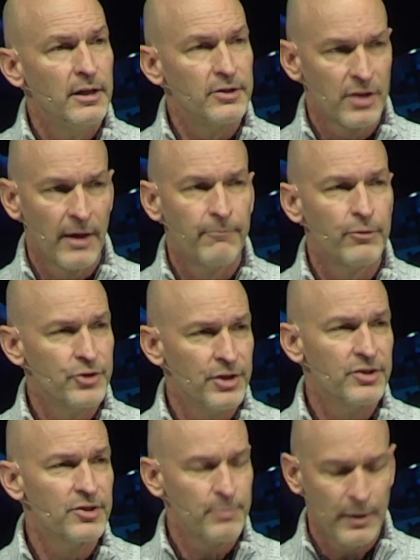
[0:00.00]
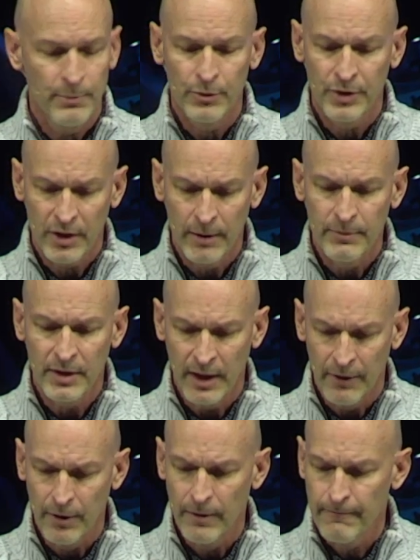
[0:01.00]
It's time for Jesus' people to come
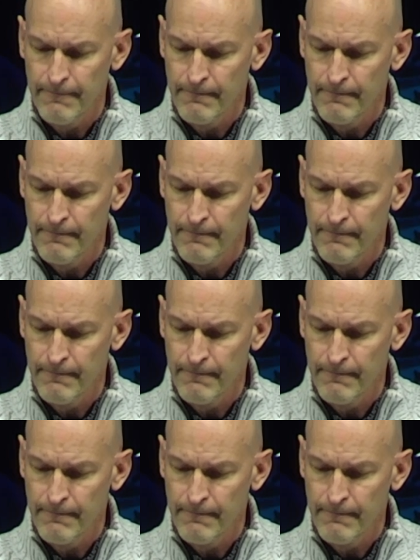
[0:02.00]
together